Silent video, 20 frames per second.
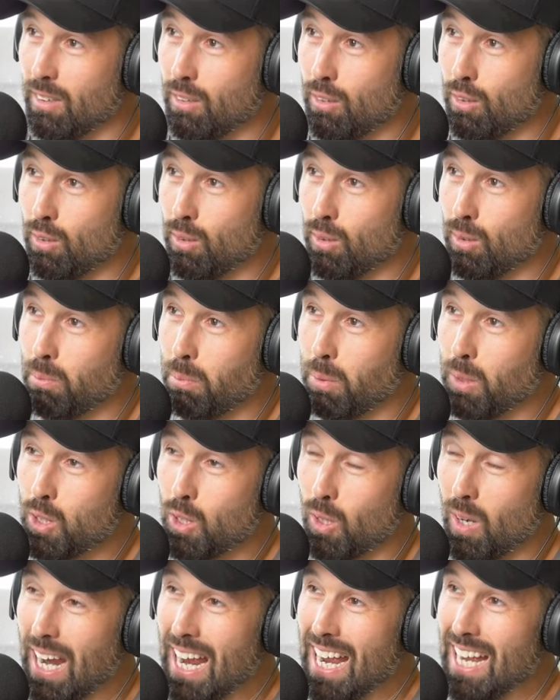you
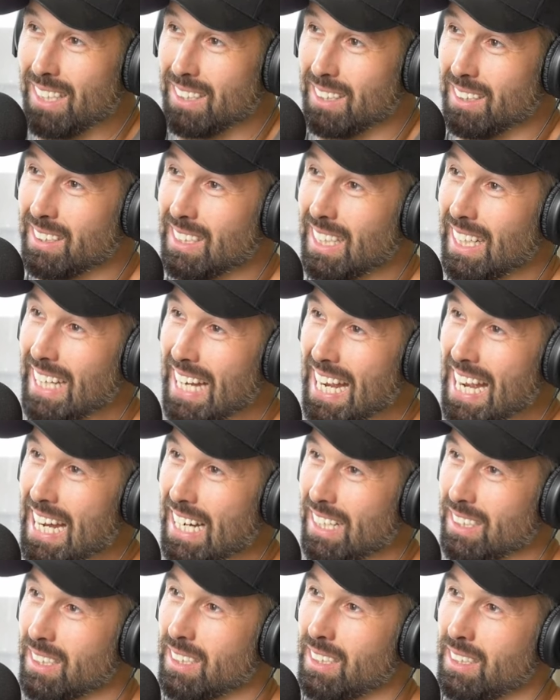push your ass inside
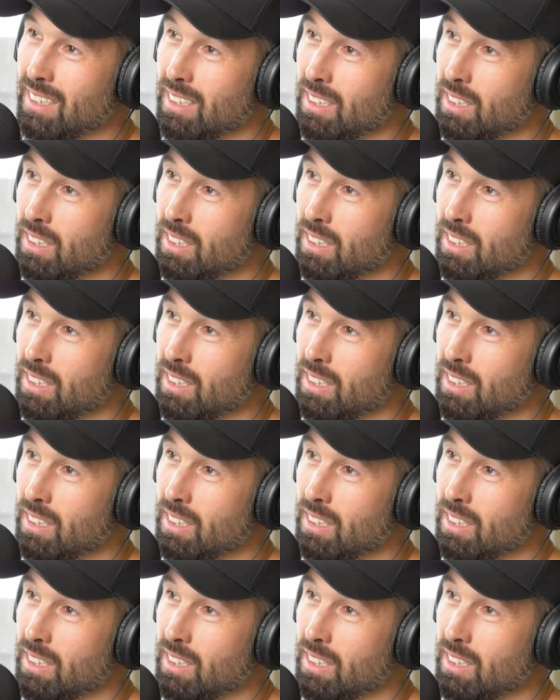out.